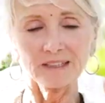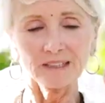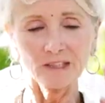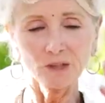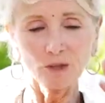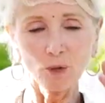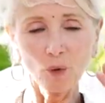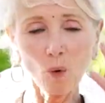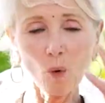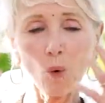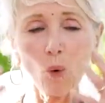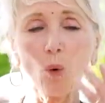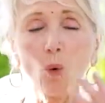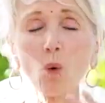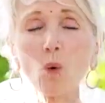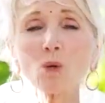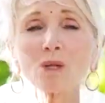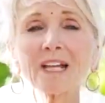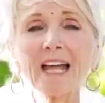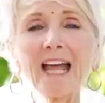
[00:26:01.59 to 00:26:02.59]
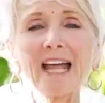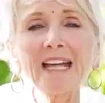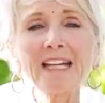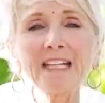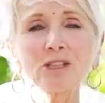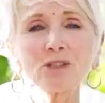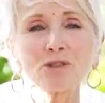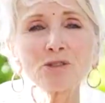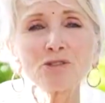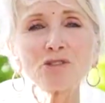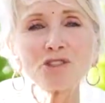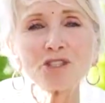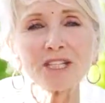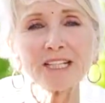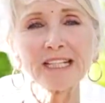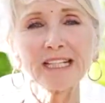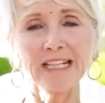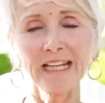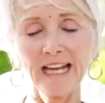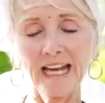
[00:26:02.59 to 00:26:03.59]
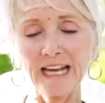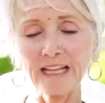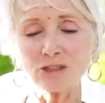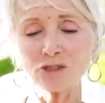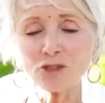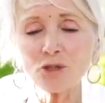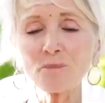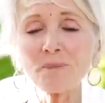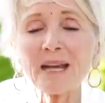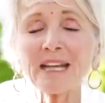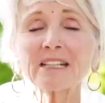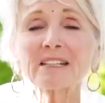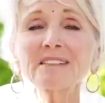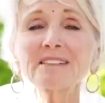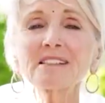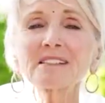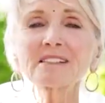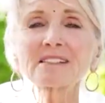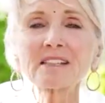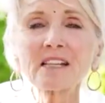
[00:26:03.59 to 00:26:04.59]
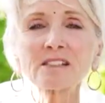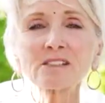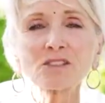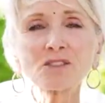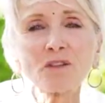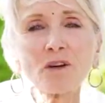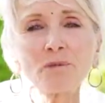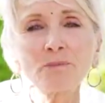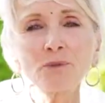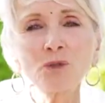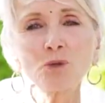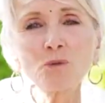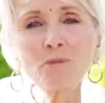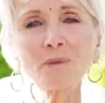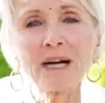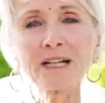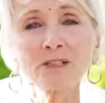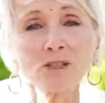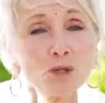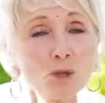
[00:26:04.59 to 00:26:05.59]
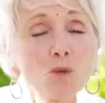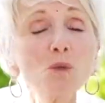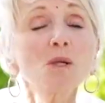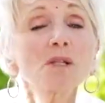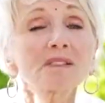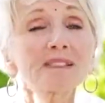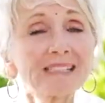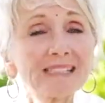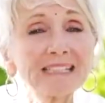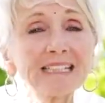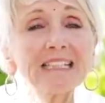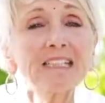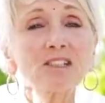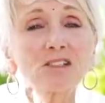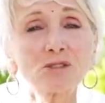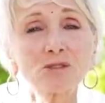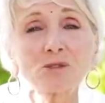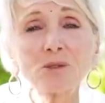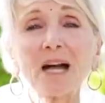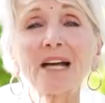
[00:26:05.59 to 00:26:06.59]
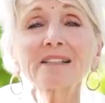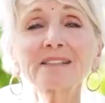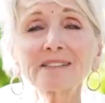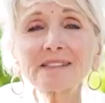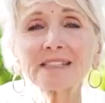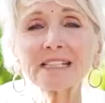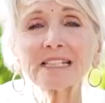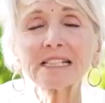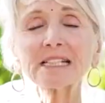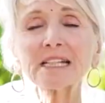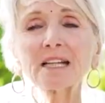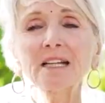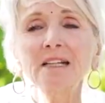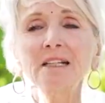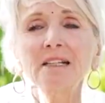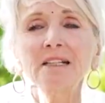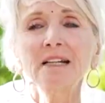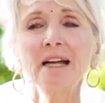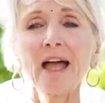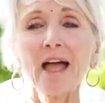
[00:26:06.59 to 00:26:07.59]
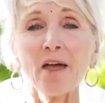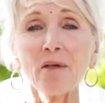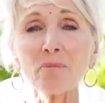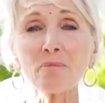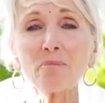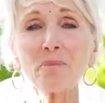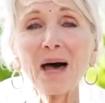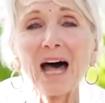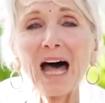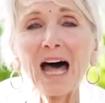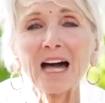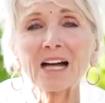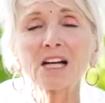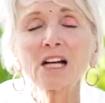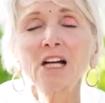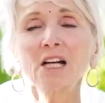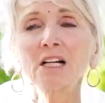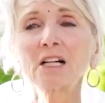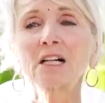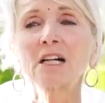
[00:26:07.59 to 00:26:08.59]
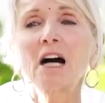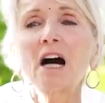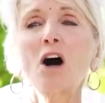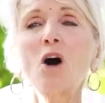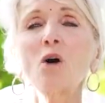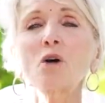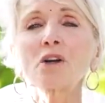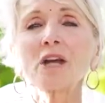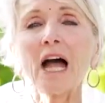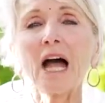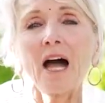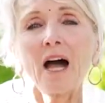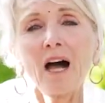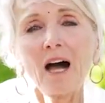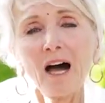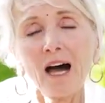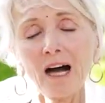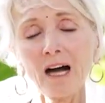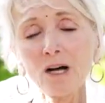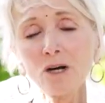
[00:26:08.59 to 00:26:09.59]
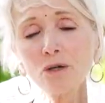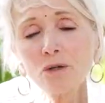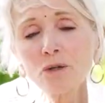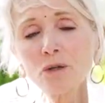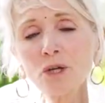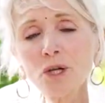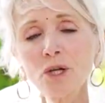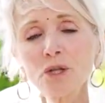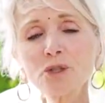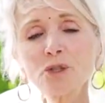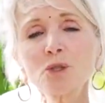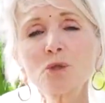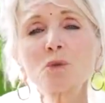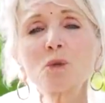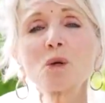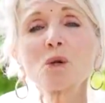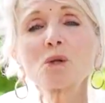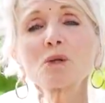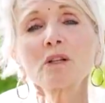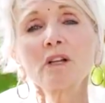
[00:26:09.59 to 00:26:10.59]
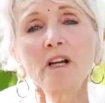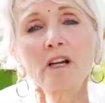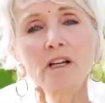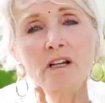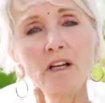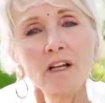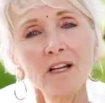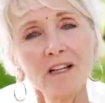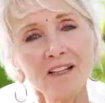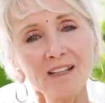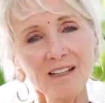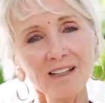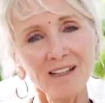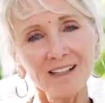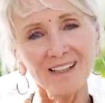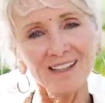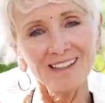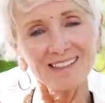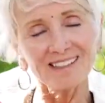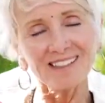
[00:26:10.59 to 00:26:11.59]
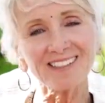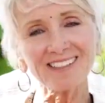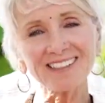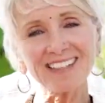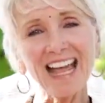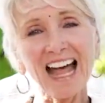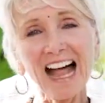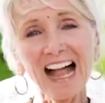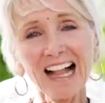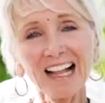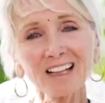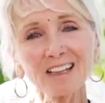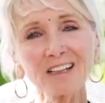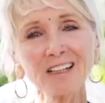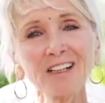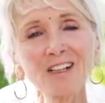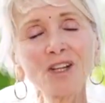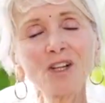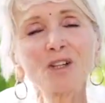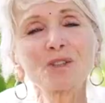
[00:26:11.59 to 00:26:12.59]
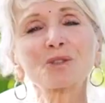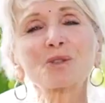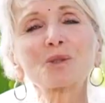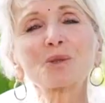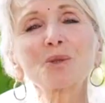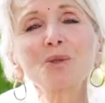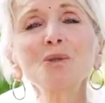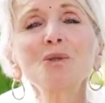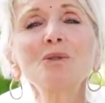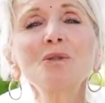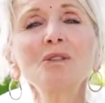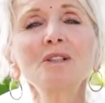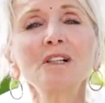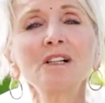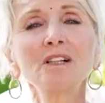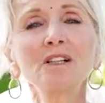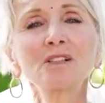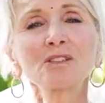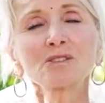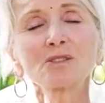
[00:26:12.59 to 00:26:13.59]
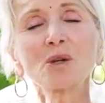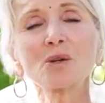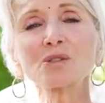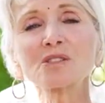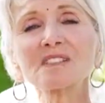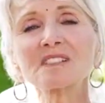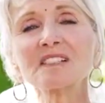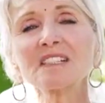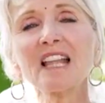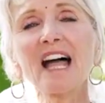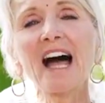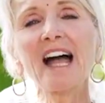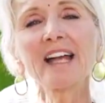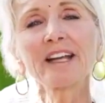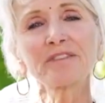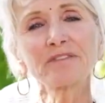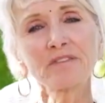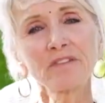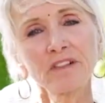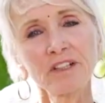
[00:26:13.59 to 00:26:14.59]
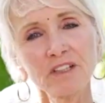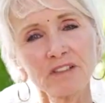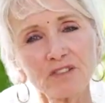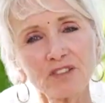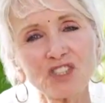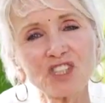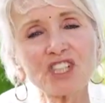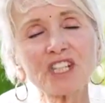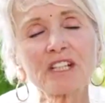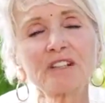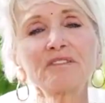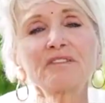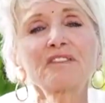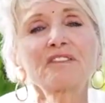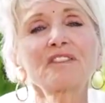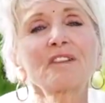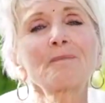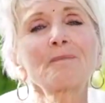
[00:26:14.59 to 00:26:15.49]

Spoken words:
your whole energy and to make a distance from your mind. You will see a drastic impact on how you will sail through those life shifts.